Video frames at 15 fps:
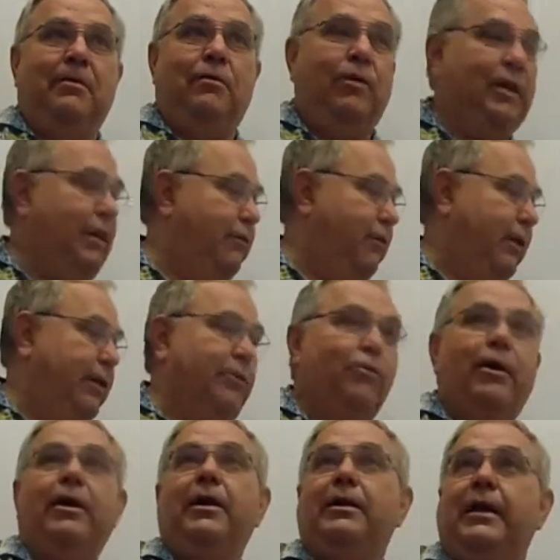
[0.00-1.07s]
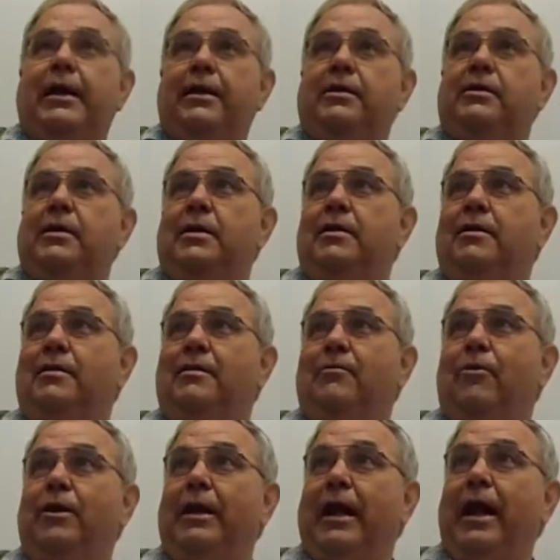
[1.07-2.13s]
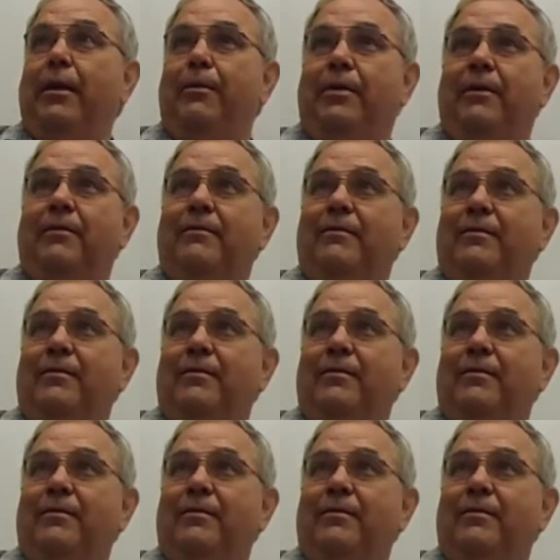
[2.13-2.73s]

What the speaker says: When they finally recognized what had happened,